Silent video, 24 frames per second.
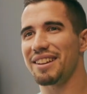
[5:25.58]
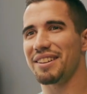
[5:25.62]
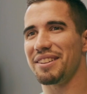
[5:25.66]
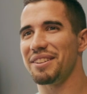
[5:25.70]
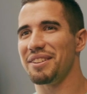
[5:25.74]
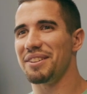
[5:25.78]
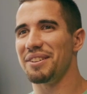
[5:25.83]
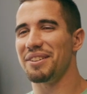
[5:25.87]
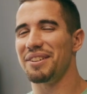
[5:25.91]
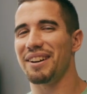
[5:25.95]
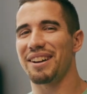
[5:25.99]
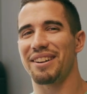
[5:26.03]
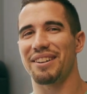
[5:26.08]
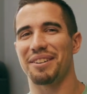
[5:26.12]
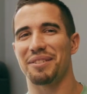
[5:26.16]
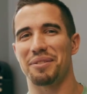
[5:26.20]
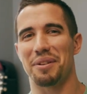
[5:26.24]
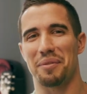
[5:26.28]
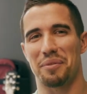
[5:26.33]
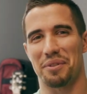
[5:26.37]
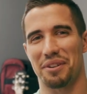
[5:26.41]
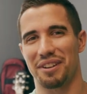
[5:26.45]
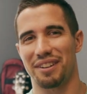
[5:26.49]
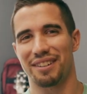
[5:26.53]
I do. I can't
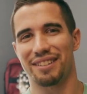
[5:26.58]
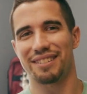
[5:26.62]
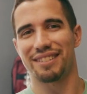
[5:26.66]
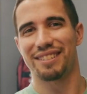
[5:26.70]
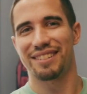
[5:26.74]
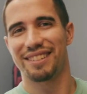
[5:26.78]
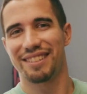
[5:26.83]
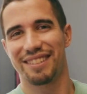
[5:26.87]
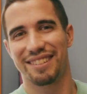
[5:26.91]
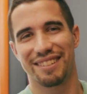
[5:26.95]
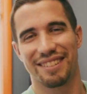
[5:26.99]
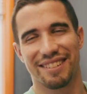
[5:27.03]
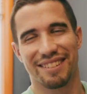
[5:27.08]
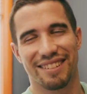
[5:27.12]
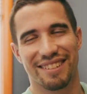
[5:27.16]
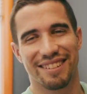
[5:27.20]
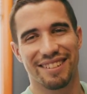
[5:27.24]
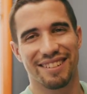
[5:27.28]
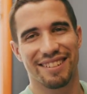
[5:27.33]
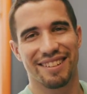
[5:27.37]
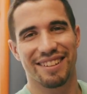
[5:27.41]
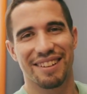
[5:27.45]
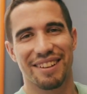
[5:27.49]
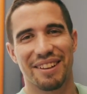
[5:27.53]

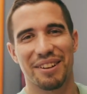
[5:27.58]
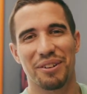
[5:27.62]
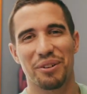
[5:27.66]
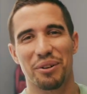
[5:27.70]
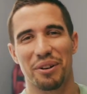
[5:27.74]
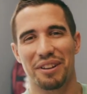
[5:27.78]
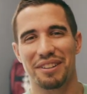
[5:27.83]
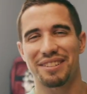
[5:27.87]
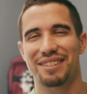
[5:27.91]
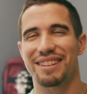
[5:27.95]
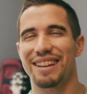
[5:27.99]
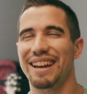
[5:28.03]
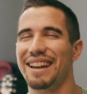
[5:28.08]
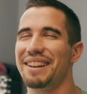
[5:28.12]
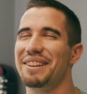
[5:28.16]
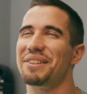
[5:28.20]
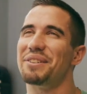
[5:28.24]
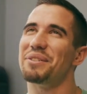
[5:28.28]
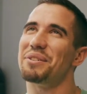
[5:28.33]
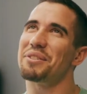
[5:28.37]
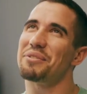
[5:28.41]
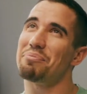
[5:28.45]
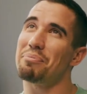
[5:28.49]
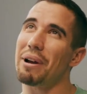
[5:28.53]
remember. Well, see, I
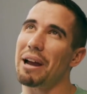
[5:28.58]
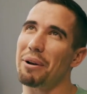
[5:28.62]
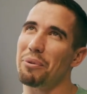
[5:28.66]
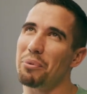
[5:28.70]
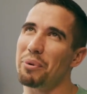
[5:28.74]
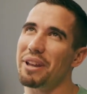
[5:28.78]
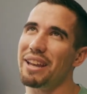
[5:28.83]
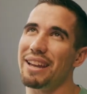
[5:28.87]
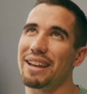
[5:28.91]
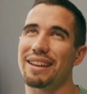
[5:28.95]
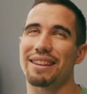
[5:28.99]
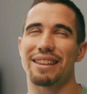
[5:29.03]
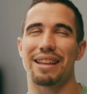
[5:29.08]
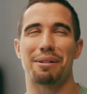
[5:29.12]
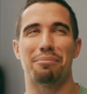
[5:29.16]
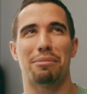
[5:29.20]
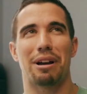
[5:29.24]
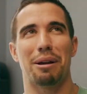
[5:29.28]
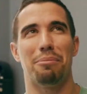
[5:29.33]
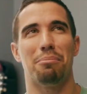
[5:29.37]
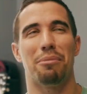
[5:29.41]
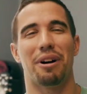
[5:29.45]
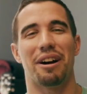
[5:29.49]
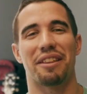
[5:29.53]
knew it's by week, and then
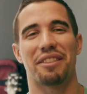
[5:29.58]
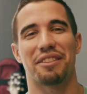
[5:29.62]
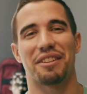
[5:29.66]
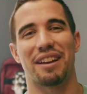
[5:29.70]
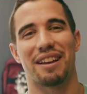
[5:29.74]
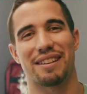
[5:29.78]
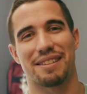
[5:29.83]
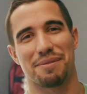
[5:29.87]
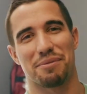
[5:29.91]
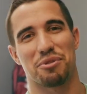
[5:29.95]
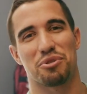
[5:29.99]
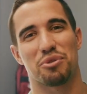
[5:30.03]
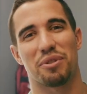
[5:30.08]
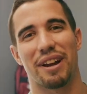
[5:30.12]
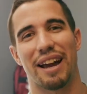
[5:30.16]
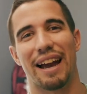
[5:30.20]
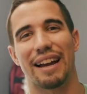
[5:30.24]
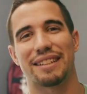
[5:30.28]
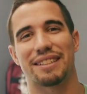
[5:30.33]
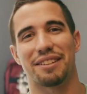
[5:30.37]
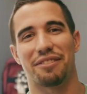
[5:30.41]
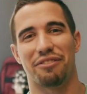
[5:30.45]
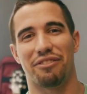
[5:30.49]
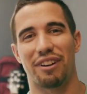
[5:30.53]
by month, you got to
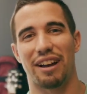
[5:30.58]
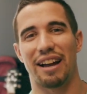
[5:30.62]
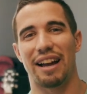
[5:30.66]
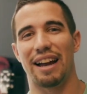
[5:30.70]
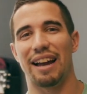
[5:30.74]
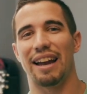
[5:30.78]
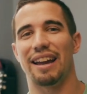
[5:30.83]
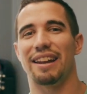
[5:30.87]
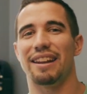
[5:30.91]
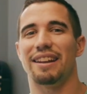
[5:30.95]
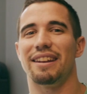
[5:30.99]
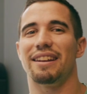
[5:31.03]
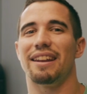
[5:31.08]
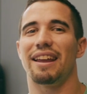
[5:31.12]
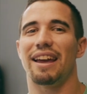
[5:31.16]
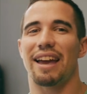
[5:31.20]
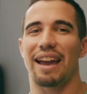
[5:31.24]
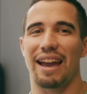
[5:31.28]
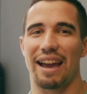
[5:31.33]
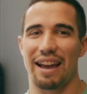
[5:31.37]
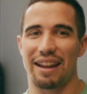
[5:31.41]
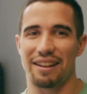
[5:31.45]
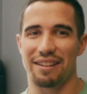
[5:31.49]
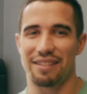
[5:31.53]
subtract, divide,
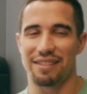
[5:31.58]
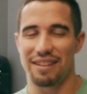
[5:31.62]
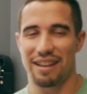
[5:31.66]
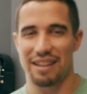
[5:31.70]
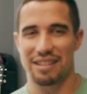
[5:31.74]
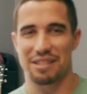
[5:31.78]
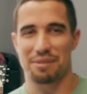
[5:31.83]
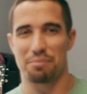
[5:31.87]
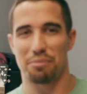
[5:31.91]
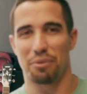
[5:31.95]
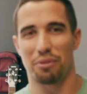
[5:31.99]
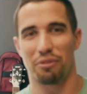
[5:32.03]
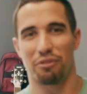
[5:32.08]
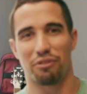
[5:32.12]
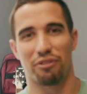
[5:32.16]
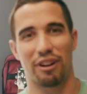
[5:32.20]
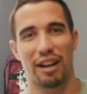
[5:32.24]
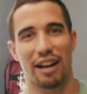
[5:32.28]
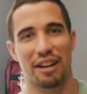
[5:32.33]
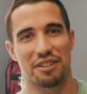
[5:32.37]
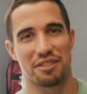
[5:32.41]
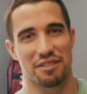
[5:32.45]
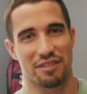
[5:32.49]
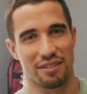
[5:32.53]
add decimal
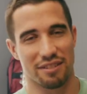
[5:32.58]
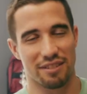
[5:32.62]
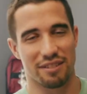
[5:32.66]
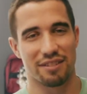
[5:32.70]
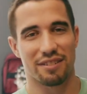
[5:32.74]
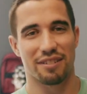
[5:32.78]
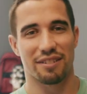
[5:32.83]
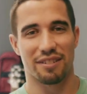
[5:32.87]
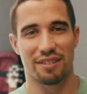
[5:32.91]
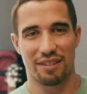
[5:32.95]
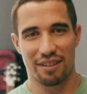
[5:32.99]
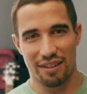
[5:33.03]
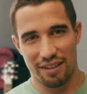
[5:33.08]
fractions.